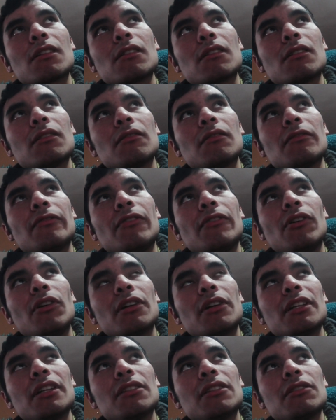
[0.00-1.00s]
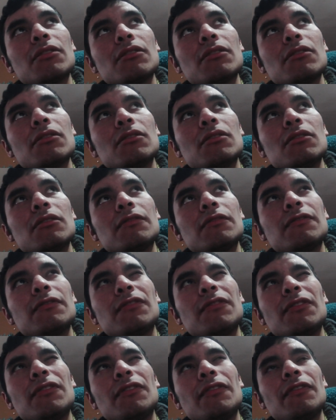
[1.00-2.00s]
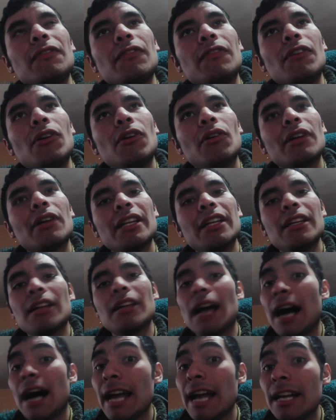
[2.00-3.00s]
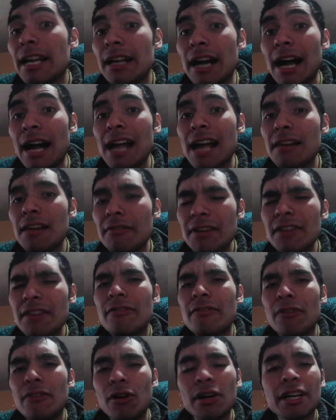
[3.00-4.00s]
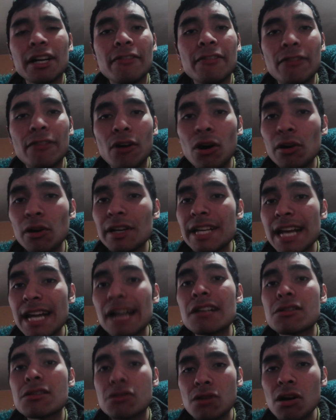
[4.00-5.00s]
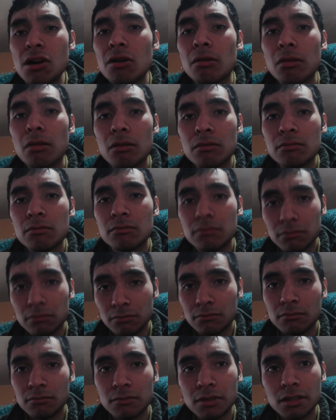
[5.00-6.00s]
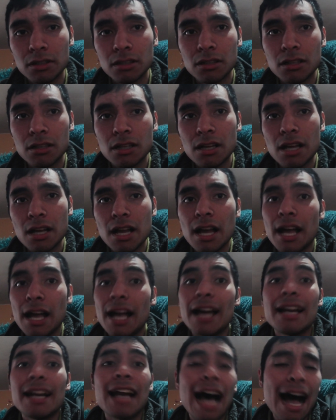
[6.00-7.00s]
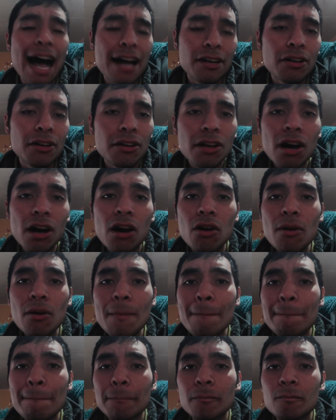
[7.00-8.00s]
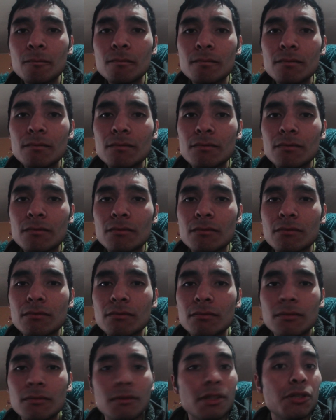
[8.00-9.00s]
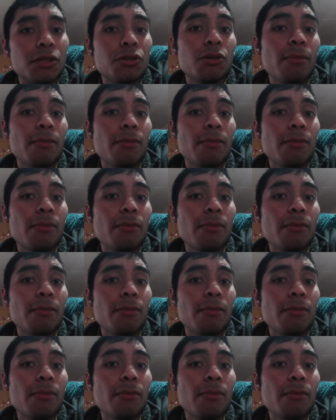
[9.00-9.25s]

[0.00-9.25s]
42, 40. I'll be 44 years old. And I don't know, you